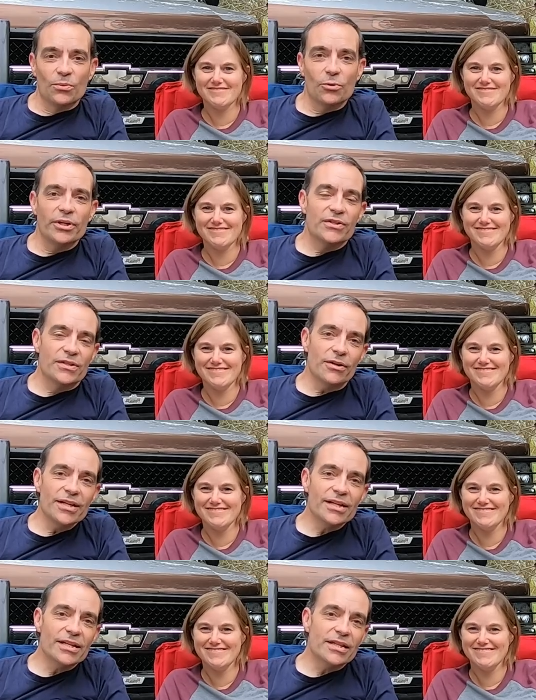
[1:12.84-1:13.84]
Speaker 1: We're going to
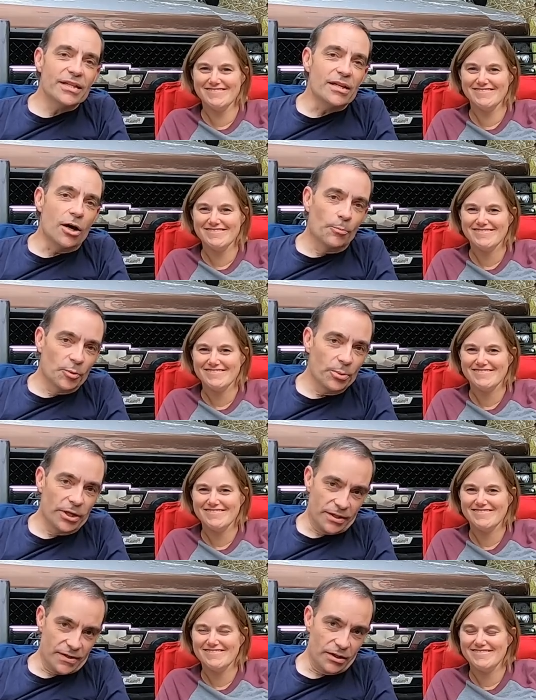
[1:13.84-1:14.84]
start in the Upper
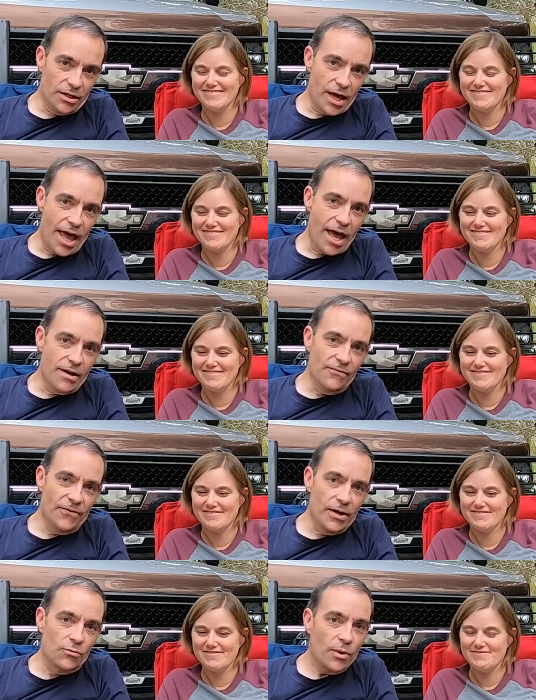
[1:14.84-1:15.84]
Peninsula at
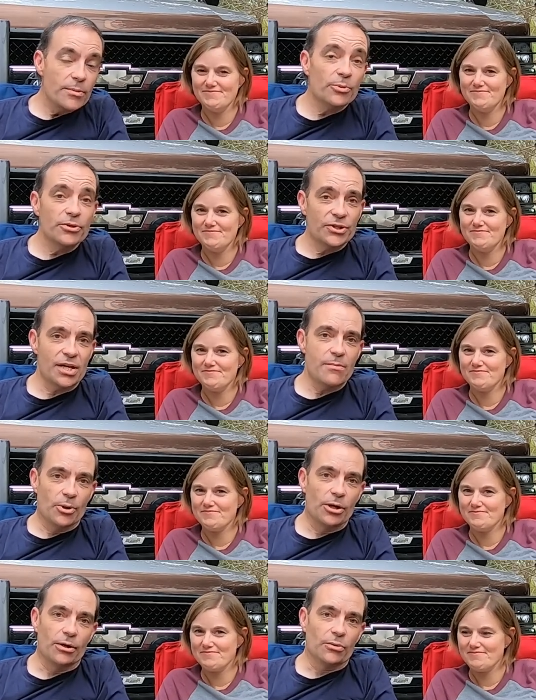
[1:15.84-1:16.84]
Van Riper State
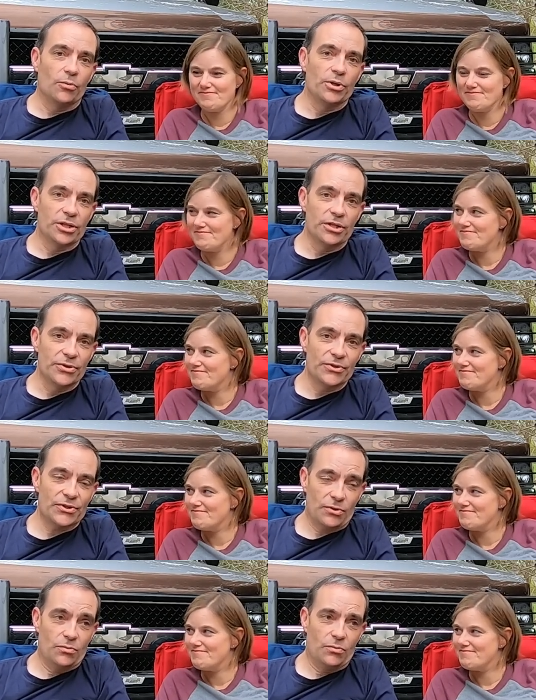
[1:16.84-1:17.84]
Park, which
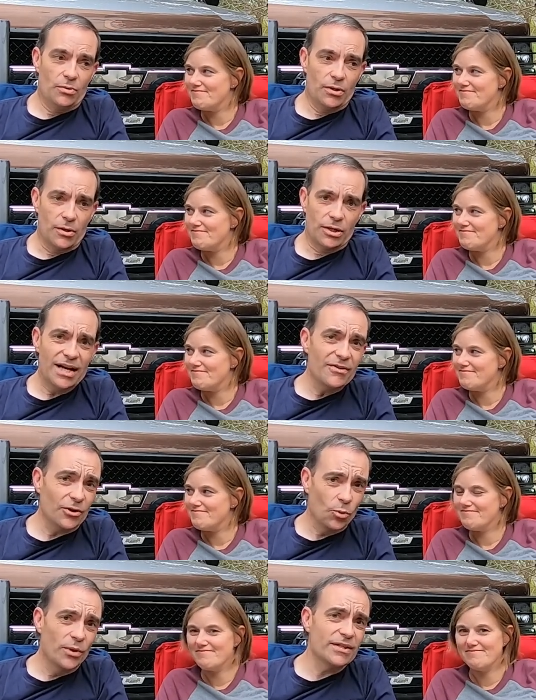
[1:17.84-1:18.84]
is kind of
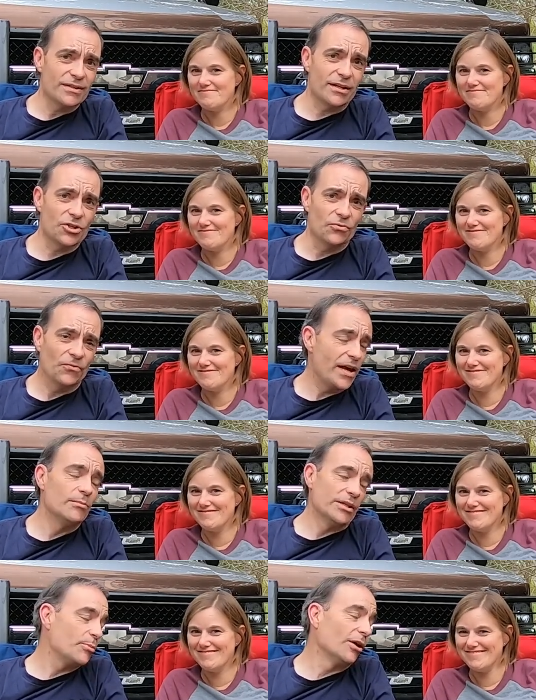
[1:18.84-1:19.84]
a quintessential family